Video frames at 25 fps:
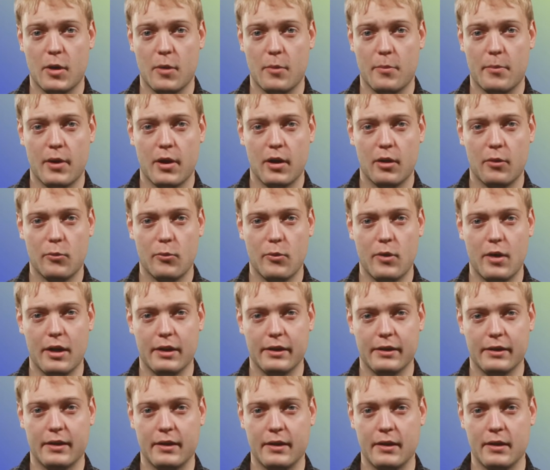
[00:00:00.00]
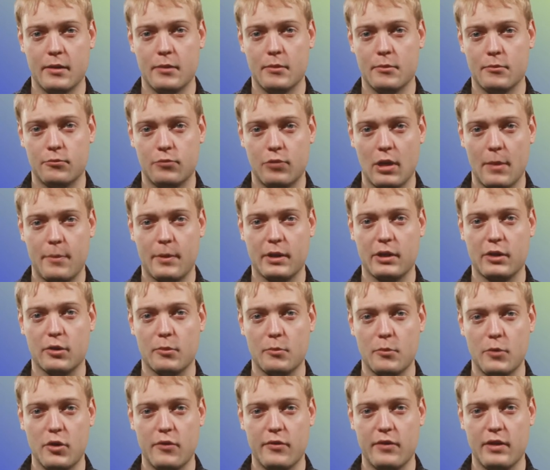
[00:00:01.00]
about Part 1, prepping
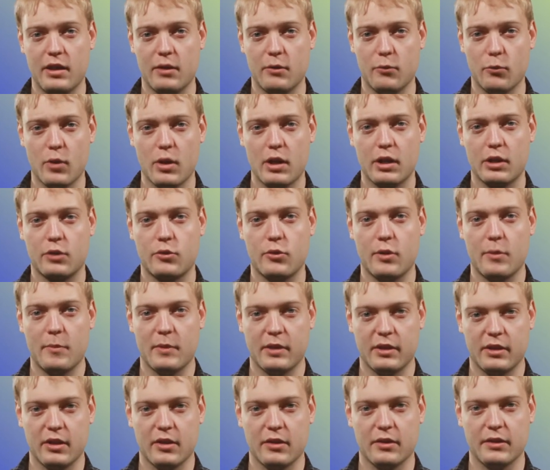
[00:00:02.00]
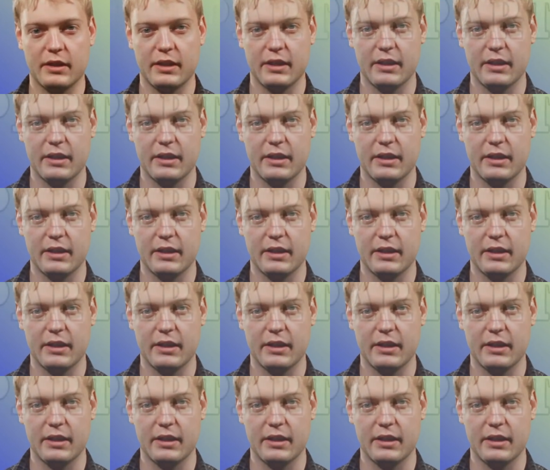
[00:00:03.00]
your movie and what equipment you'll